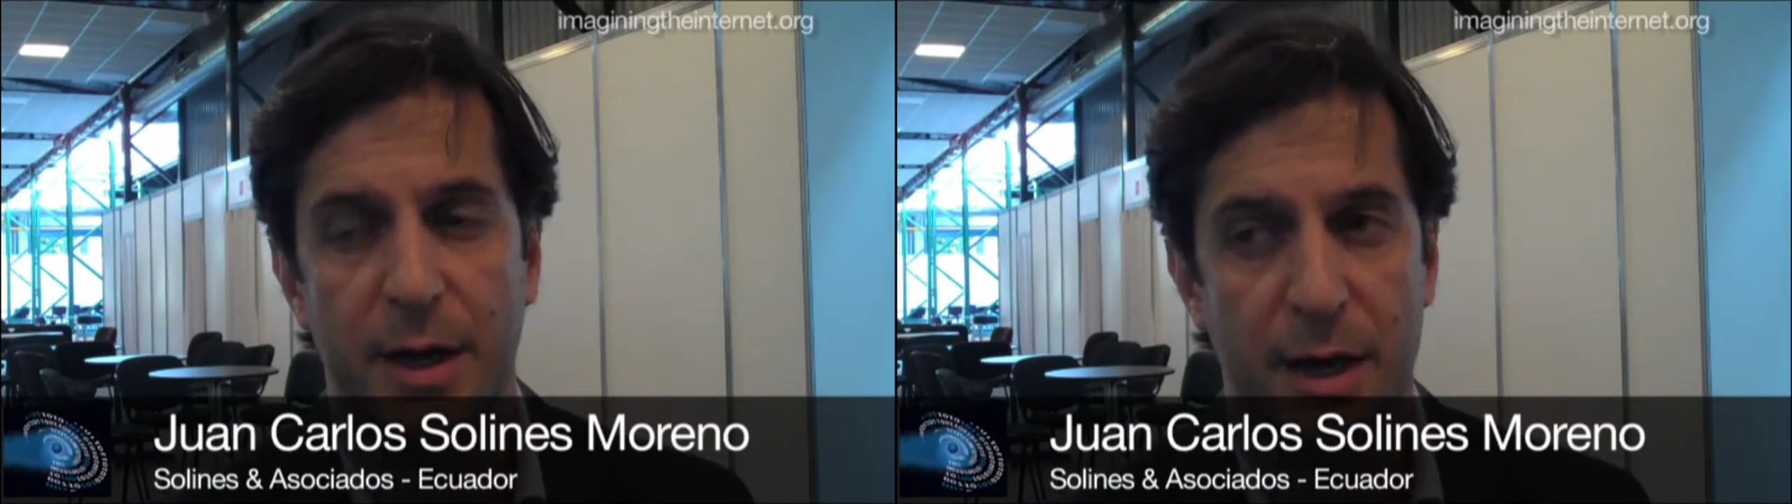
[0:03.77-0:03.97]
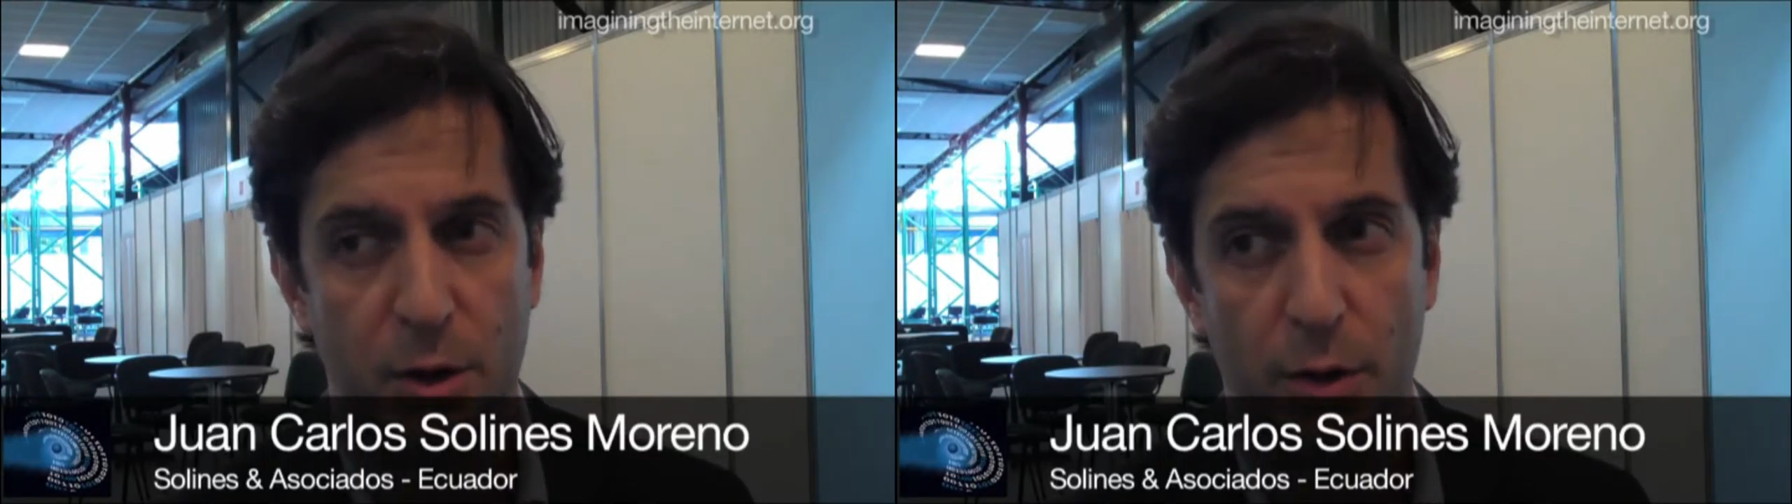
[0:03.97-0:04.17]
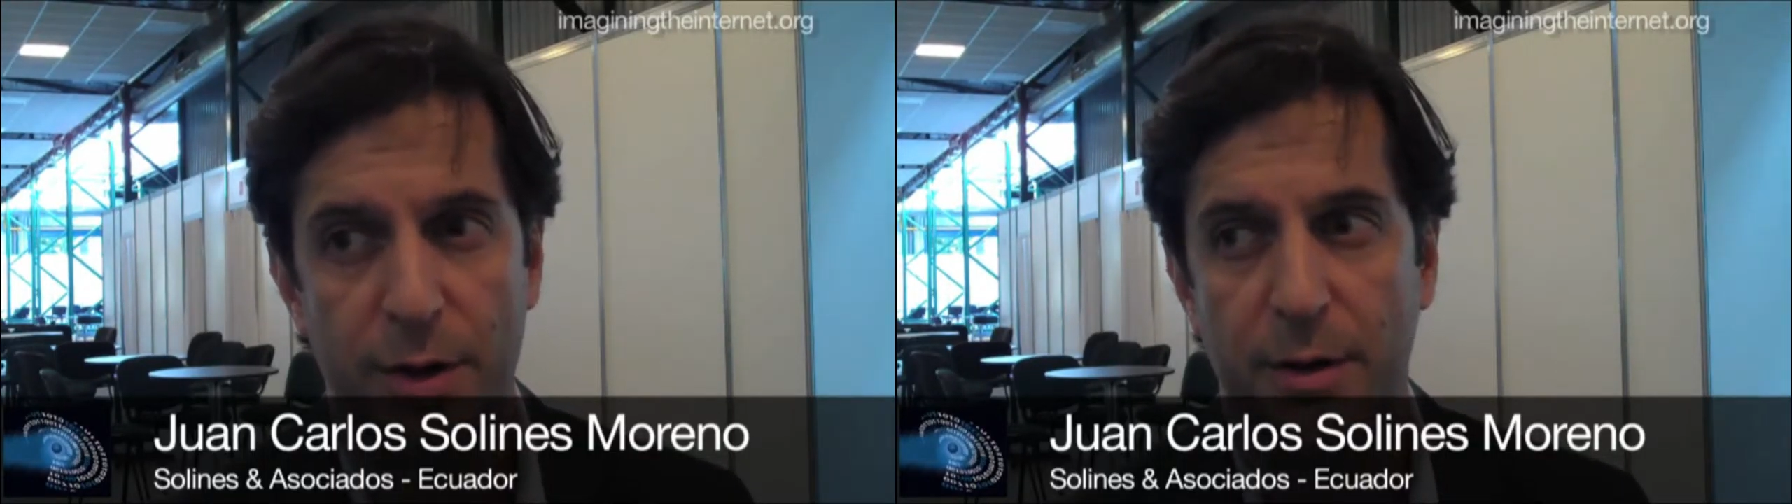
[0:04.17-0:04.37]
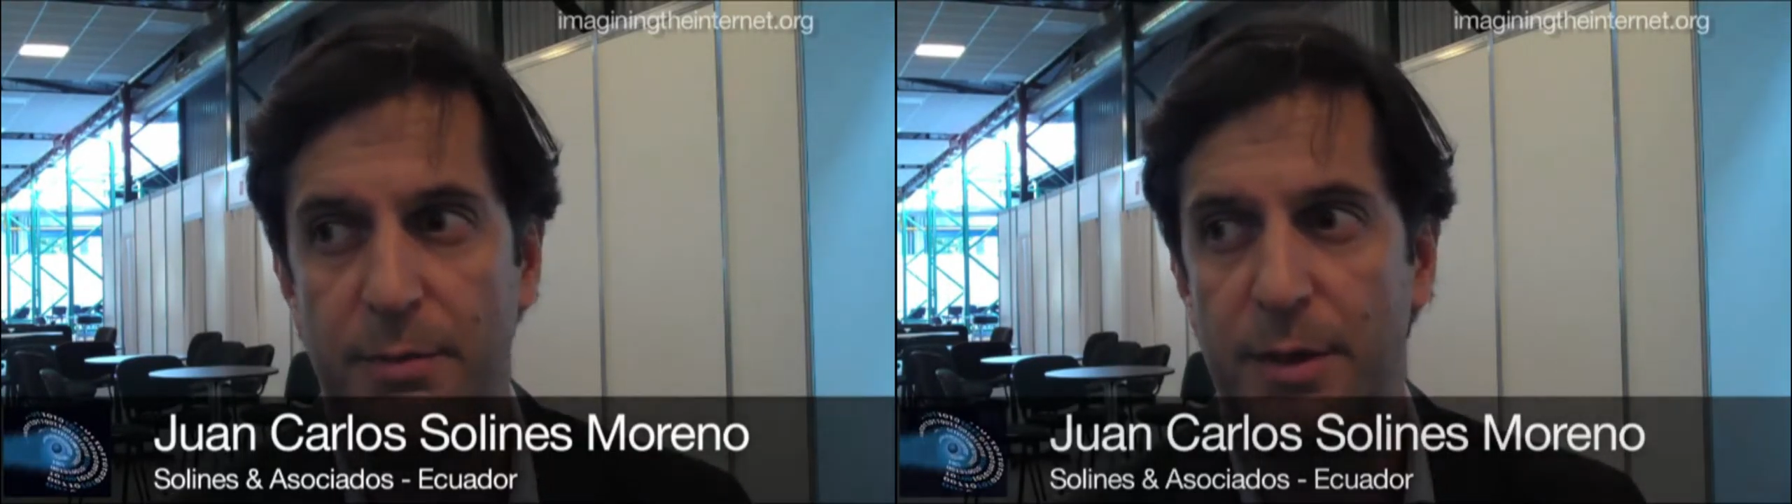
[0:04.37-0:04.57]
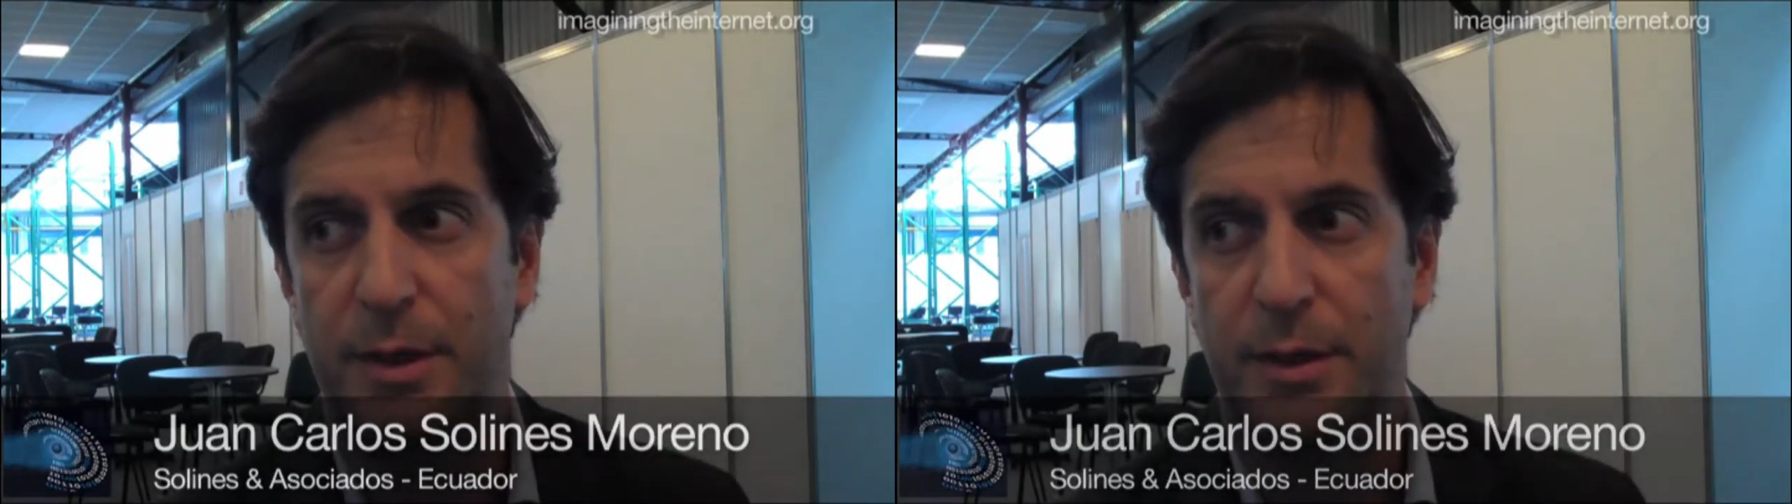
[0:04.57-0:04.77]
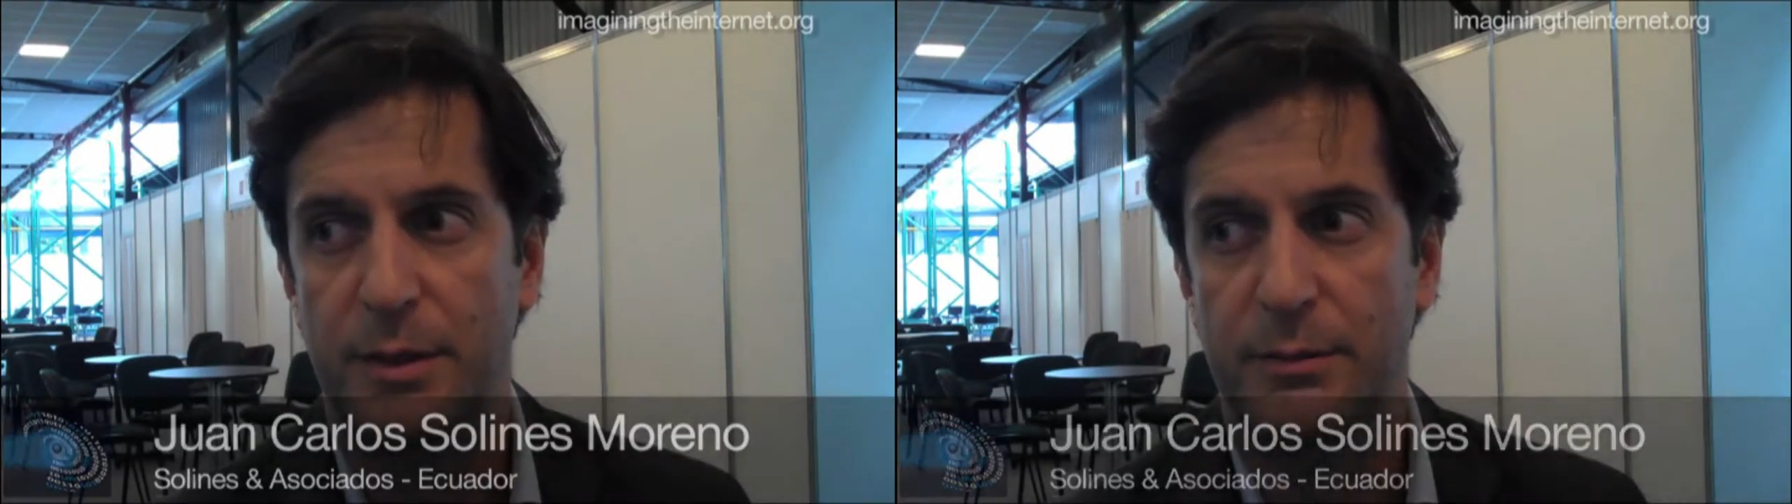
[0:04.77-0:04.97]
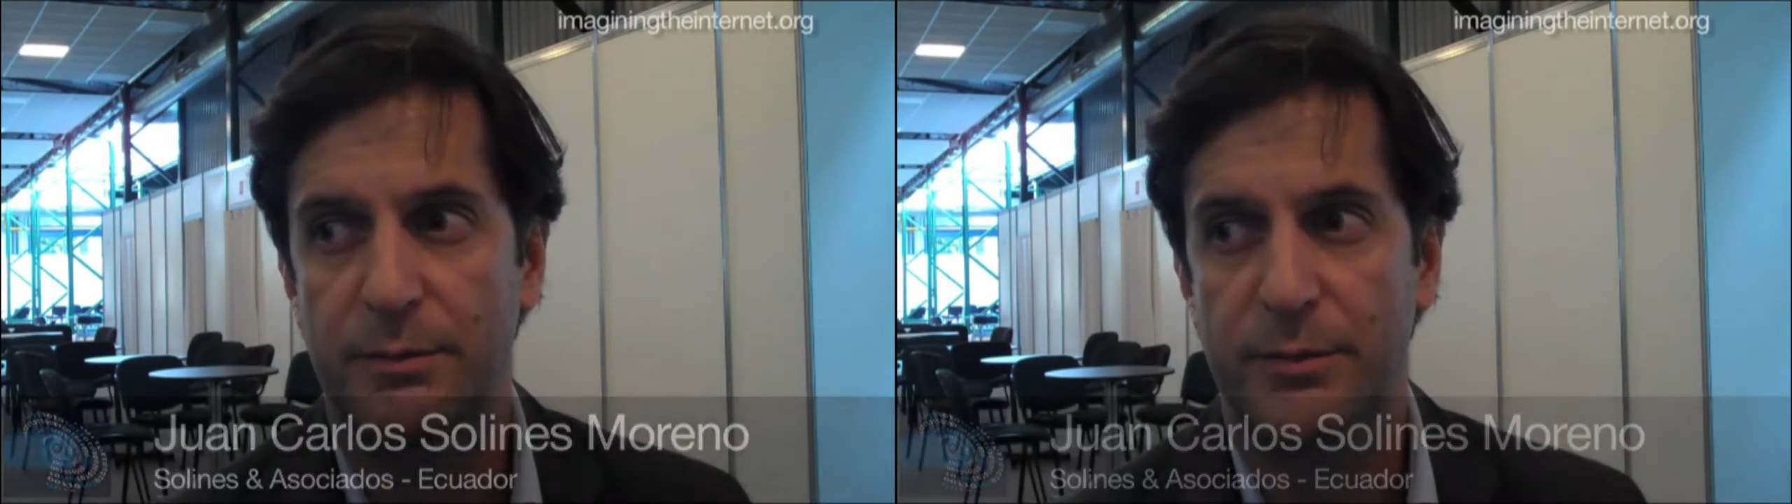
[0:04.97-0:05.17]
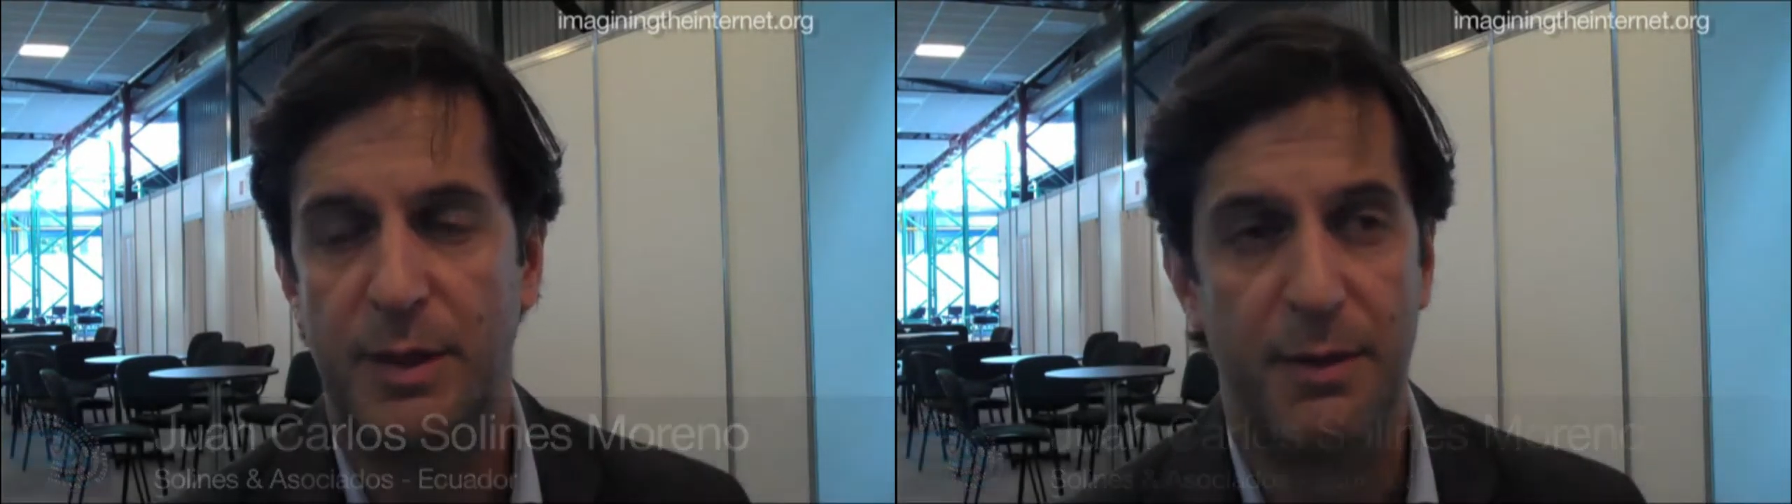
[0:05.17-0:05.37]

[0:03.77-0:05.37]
and other uh,